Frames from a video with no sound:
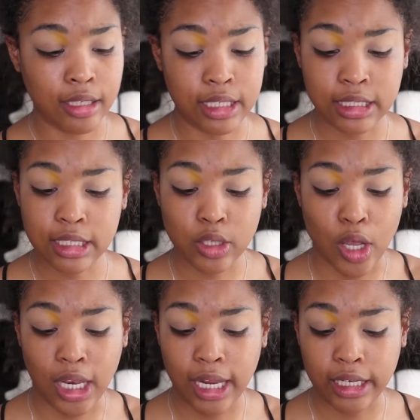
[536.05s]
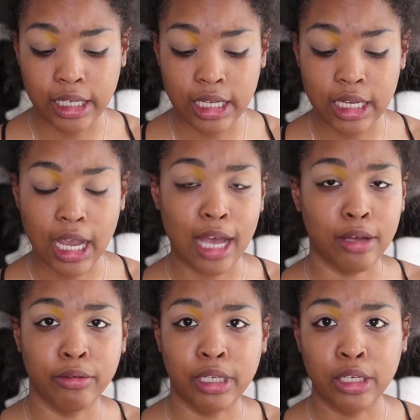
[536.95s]
This is all I need. I
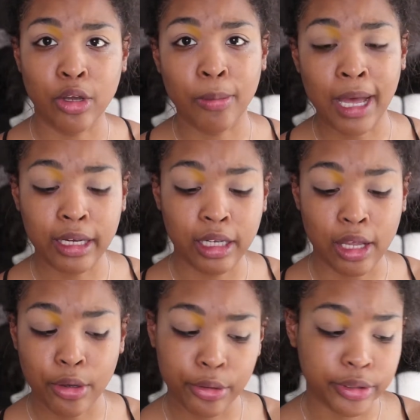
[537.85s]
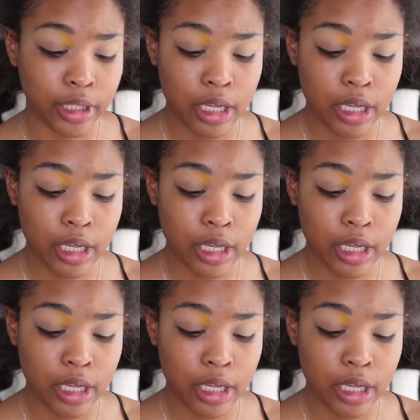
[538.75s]
don't need nobody else.